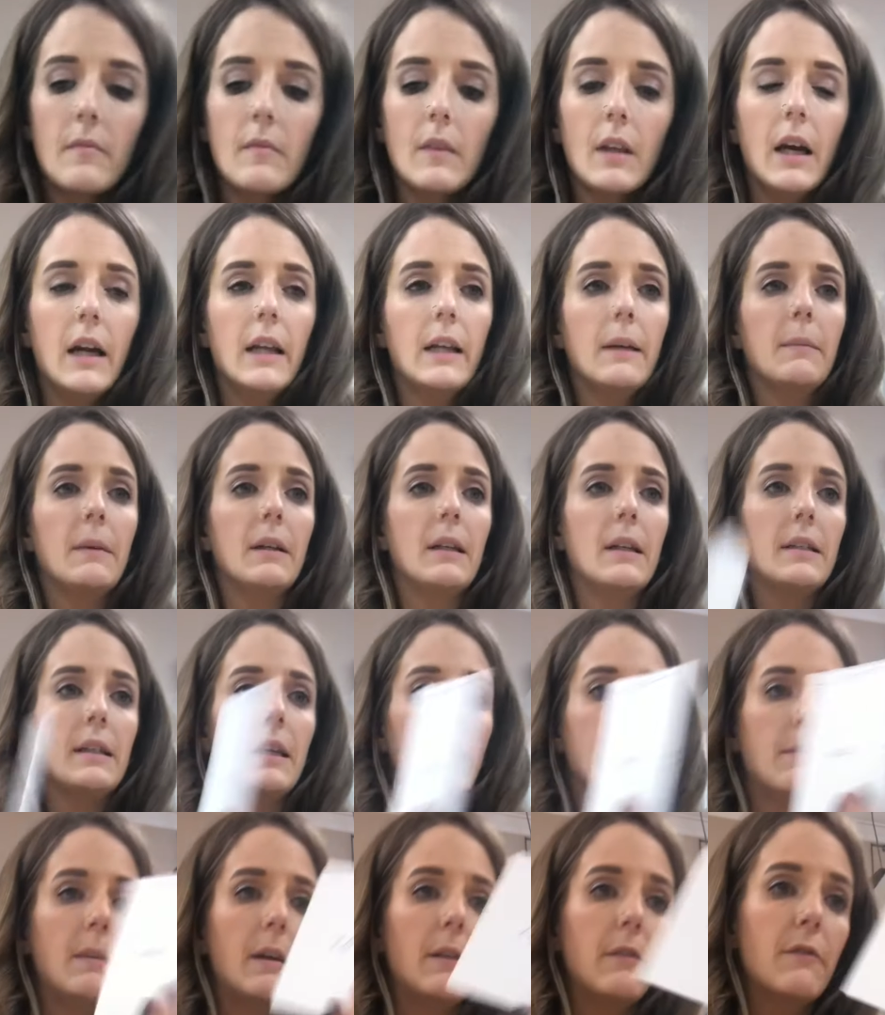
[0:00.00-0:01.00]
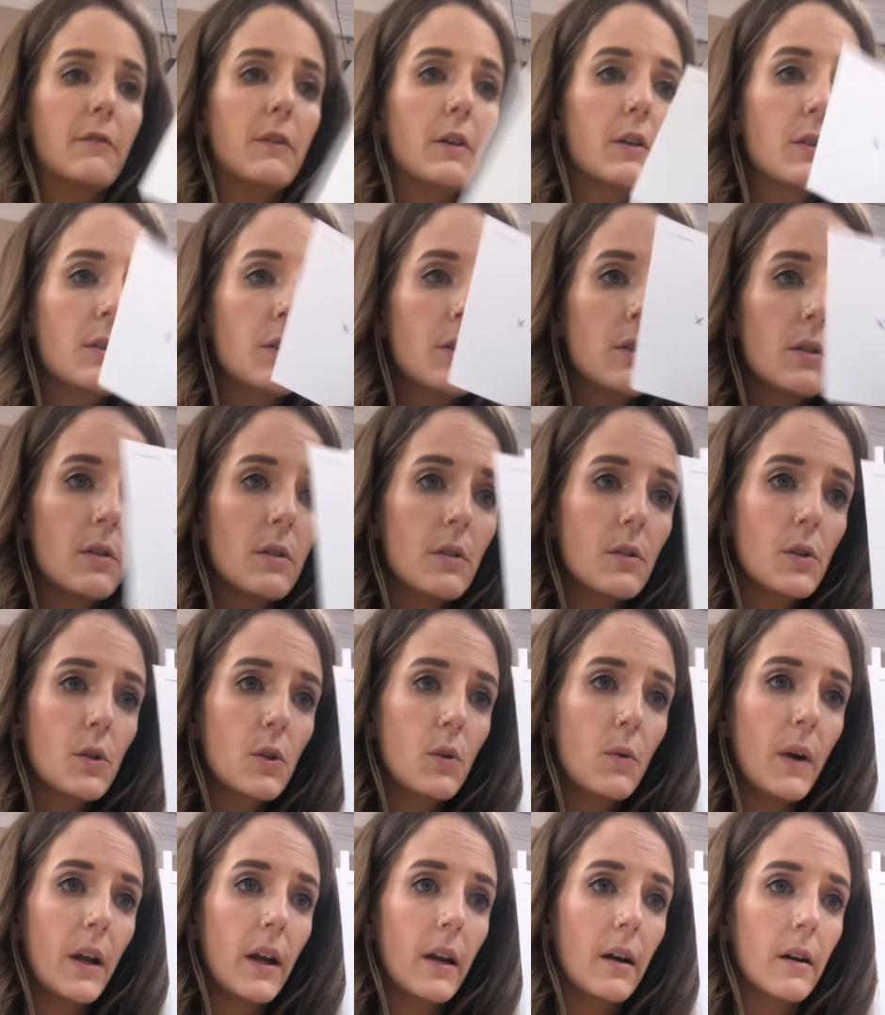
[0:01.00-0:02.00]
And I'm gonna take my first
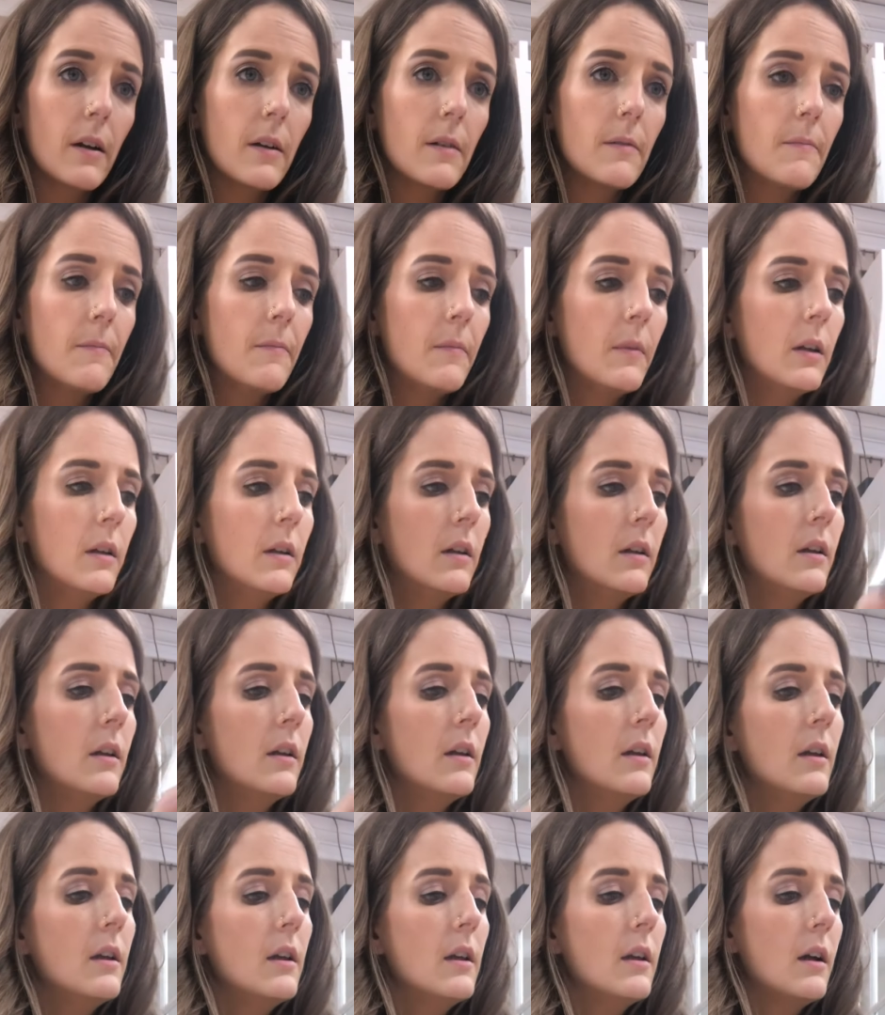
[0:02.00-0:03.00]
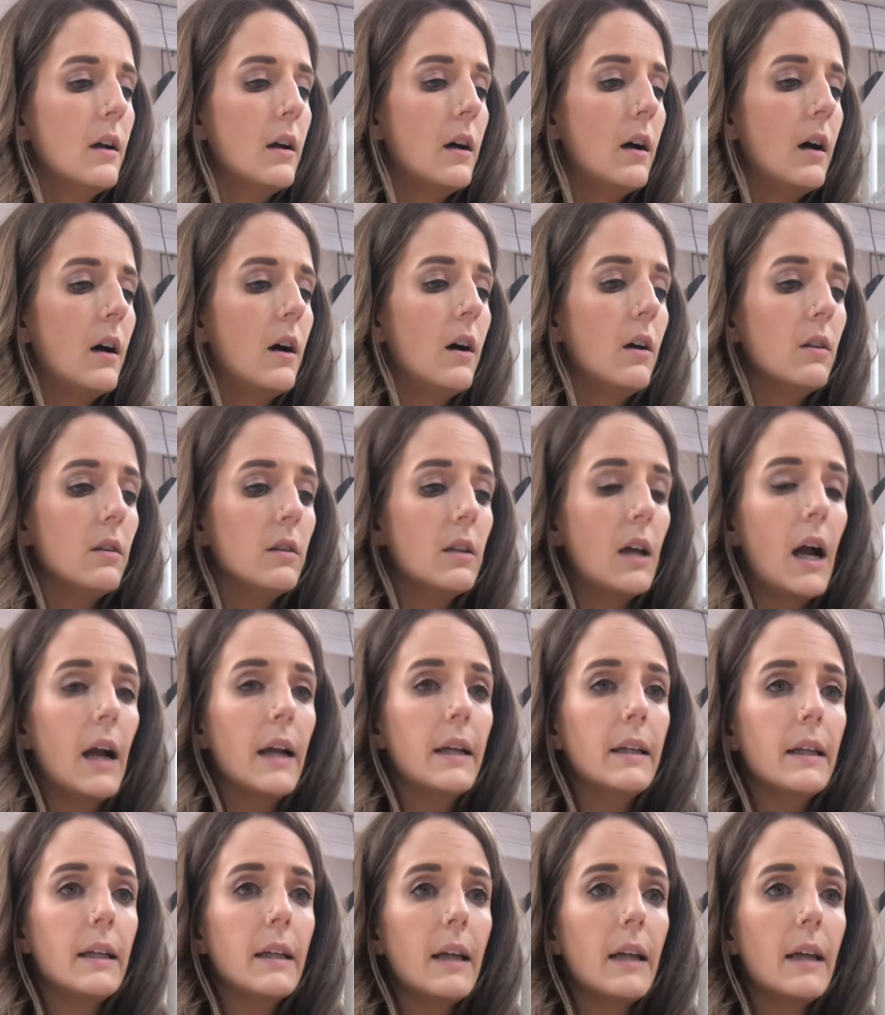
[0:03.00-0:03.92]
square, I'll line it